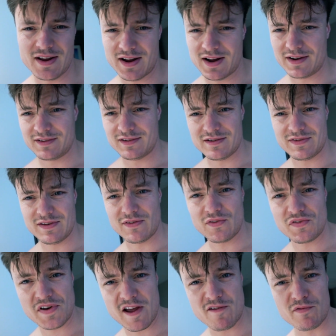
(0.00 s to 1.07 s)
I don't know if you've ever
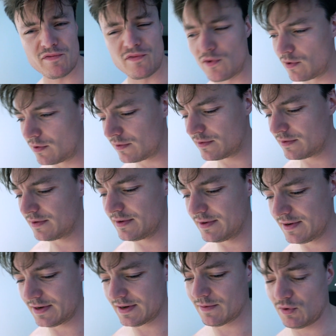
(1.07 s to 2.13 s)
shaved before.
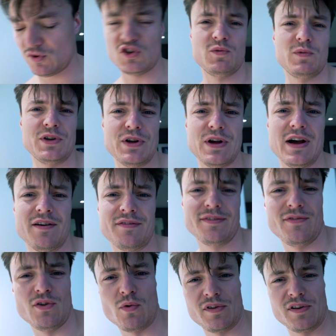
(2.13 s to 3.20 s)
I'm assuming you have
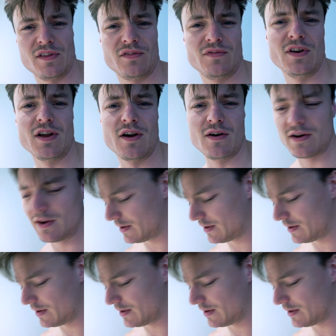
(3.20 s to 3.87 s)
if you're watching this video.